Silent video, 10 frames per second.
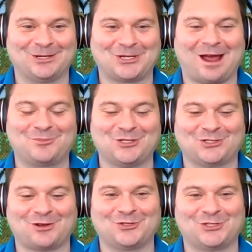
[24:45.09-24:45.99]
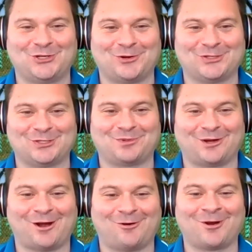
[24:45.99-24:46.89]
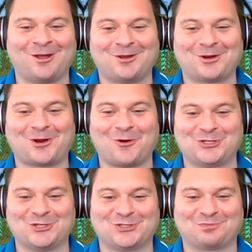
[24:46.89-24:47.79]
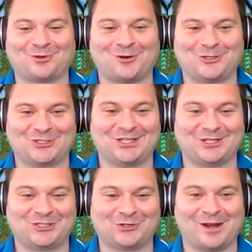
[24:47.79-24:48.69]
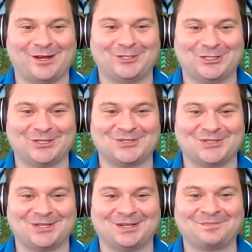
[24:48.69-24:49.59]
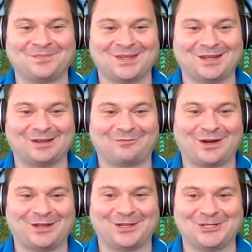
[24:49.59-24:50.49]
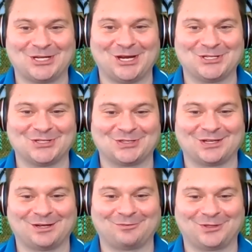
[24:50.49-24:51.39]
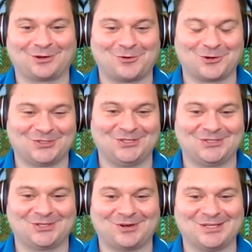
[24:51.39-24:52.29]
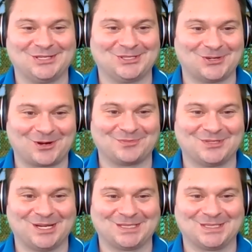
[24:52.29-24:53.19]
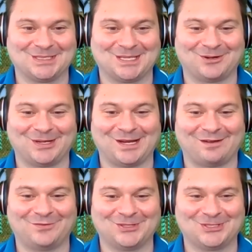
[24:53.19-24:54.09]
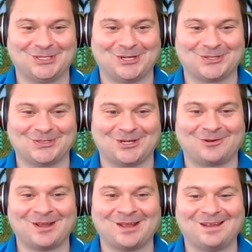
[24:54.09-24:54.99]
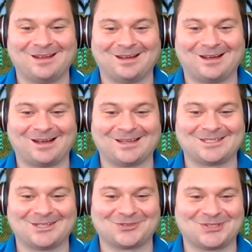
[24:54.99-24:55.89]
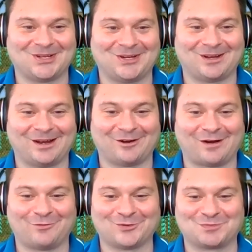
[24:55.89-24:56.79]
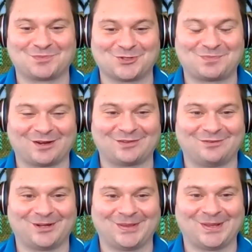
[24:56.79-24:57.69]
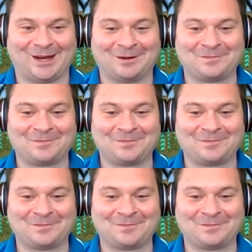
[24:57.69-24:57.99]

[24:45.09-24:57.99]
It, I'm just always curious about how coaches approach situations and if anything changes uh, with, of course, these crazy circumstances that we have this year. So uh, it's interesting to hear everyone's perspective on that.